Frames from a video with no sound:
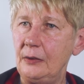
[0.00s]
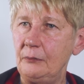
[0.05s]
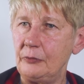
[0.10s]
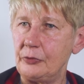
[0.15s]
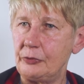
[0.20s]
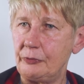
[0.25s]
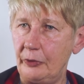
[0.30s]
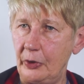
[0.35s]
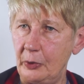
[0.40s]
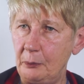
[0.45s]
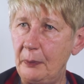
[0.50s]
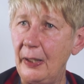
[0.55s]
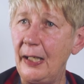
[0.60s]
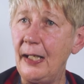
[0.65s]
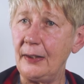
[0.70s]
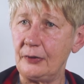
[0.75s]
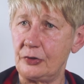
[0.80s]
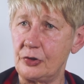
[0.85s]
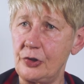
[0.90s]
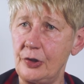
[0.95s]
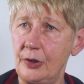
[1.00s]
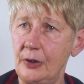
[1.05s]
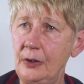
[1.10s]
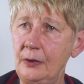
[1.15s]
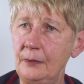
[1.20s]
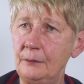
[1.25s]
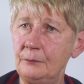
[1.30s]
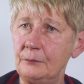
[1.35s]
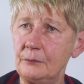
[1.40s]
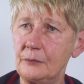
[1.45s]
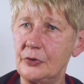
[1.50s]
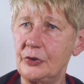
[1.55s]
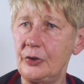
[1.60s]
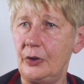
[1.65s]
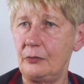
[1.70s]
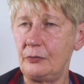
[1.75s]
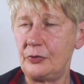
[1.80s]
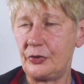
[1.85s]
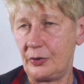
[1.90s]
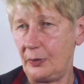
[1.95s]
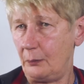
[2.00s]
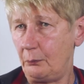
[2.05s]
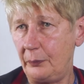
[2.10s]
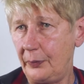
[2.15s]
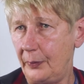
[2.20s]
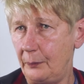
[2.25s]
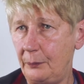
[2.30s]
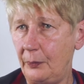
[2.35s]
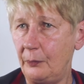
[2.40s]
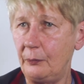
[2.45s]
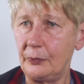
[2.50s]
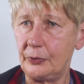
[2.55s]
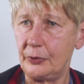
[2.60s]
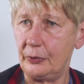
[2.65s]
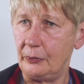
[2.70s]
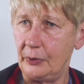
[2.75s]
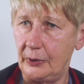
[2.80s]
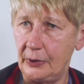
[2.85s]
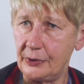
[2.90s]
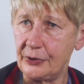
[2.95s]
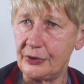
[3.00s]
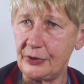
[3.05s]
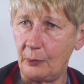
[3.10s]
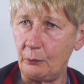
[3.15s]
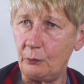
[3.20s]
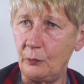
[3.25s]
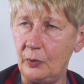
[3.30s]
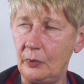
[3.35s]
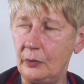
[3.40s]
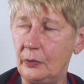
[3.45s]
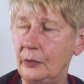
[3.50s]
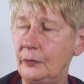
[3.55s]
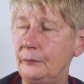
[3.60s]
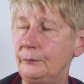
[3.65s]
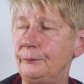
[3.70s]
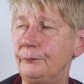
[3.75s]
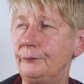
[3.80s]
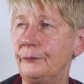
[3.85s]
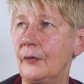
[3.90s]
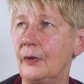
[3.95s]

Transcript: it was very patchy, so some people were doing it, some weren't.